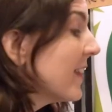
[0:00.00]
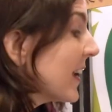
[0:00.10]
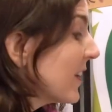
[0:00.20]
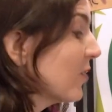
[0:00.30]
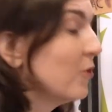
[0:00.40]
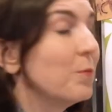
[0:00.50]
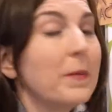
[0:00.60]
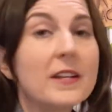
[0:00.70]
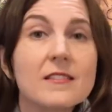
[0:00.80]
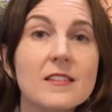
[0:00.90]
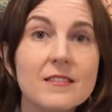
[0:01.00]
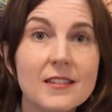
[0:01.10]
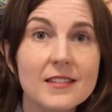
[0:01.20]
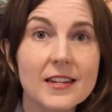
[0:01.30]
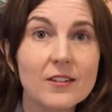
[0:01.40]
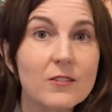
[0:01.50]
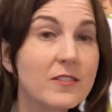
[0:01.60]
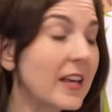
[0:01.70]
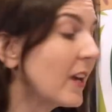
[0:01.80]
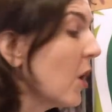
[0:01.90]
they can include basic
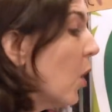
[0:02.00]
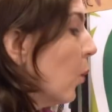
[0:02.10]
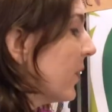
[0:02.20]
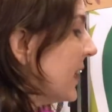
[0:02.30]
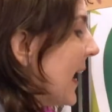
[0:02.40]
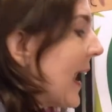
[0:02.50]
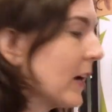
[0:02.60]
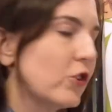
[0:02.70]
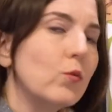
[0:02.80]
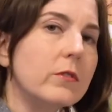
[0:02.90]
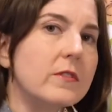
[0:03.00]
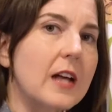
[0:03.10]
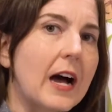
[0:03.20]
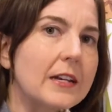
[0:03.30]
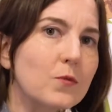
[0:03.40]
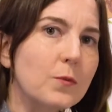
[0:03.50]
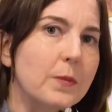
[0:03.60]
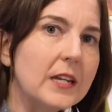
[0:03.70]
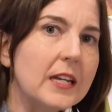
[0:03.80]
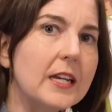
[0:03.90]
details like what the actual size would
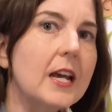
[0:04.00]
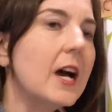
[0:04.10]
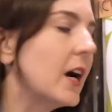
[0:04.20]
be,